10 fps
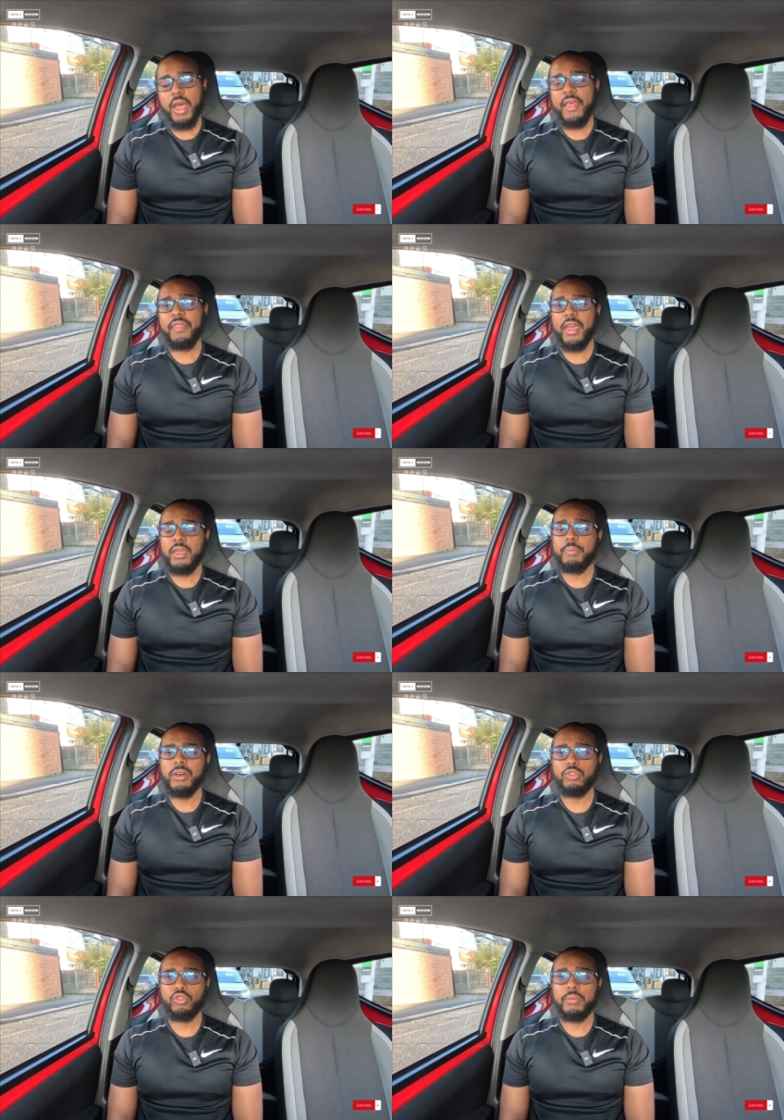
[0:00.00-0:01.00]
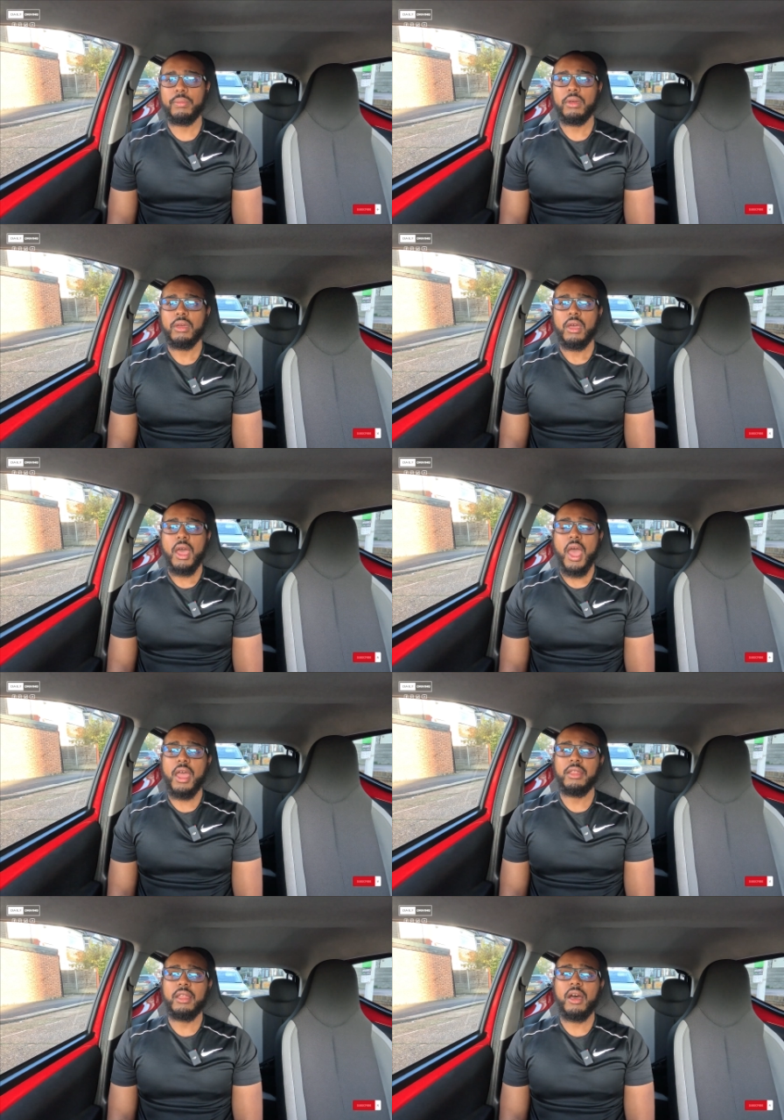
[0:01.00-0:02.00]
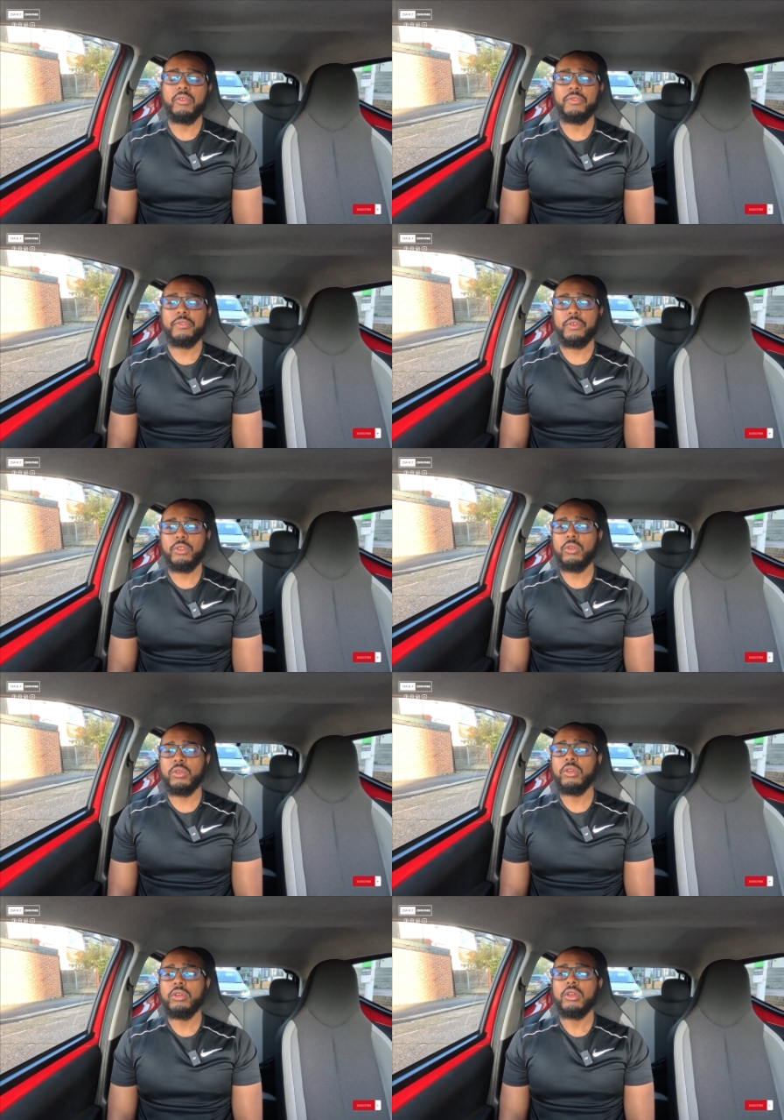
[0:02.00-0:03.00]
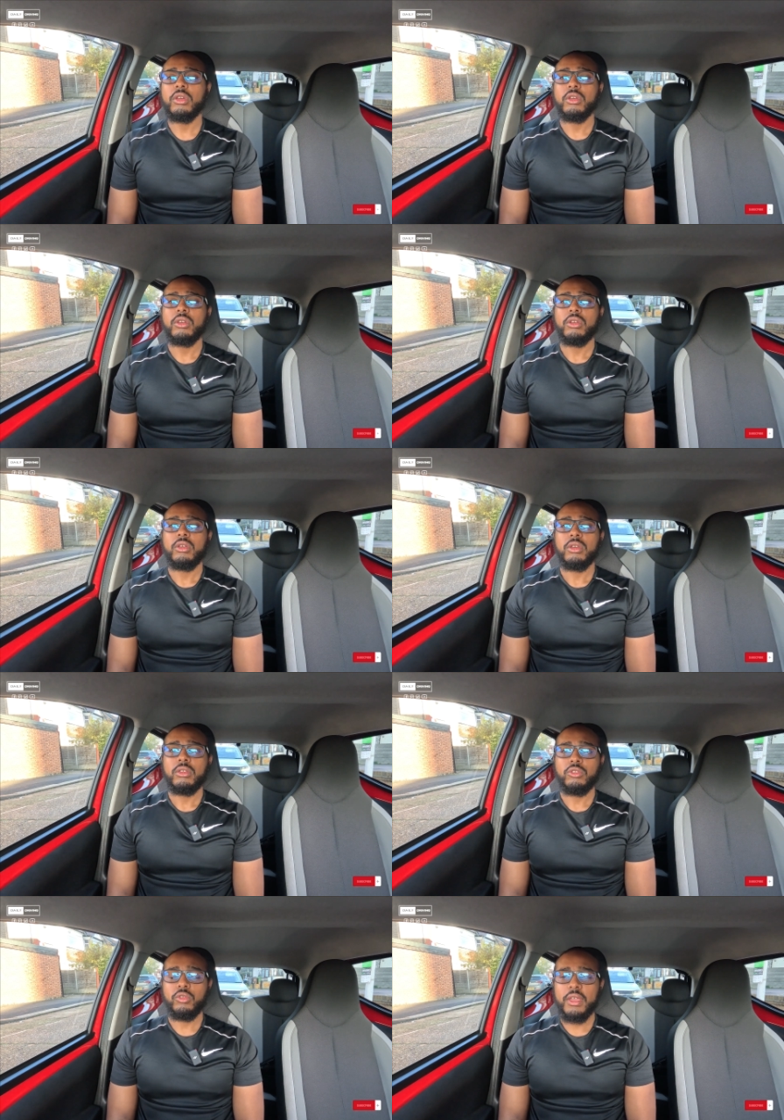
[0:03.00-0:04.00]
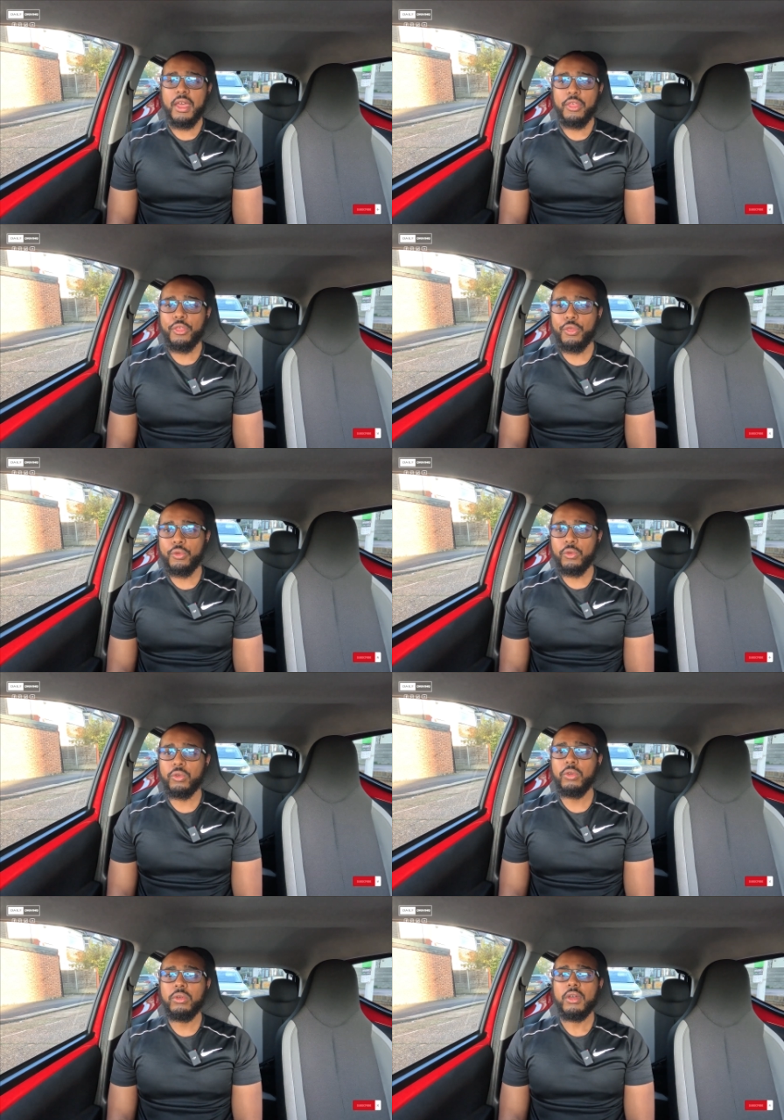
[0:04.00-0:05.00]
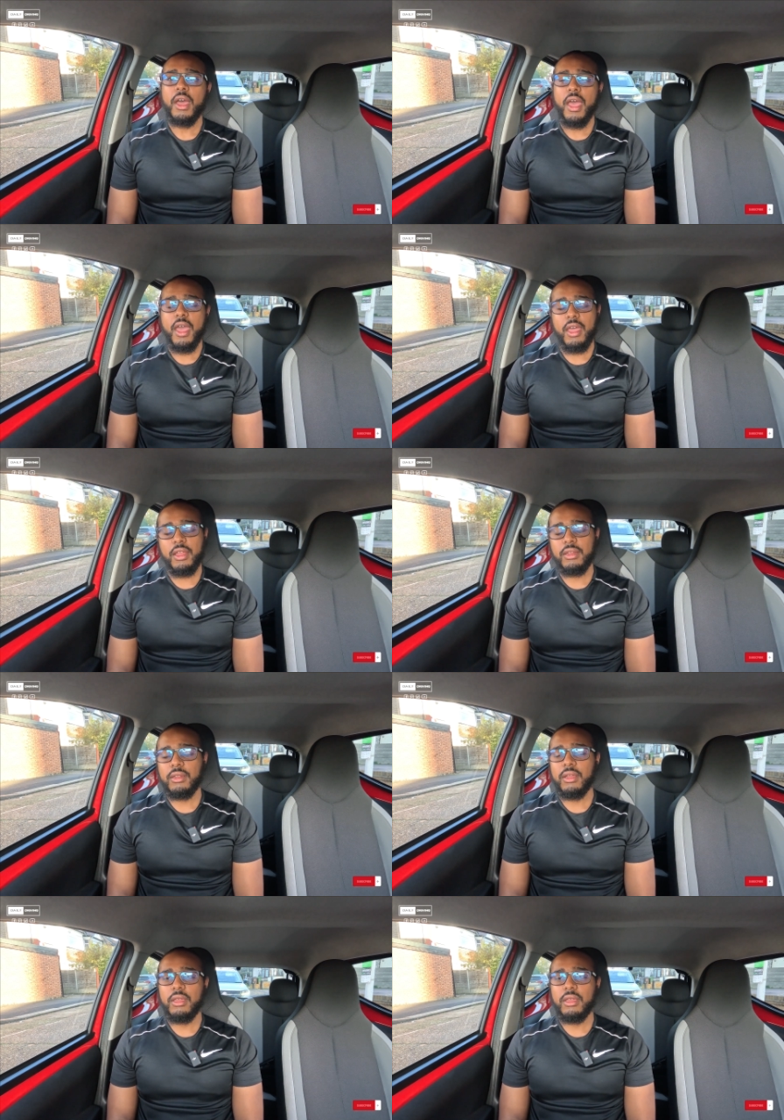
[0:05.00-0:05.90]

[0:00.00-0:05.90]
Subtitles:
at a bus stop. And now for you to get through and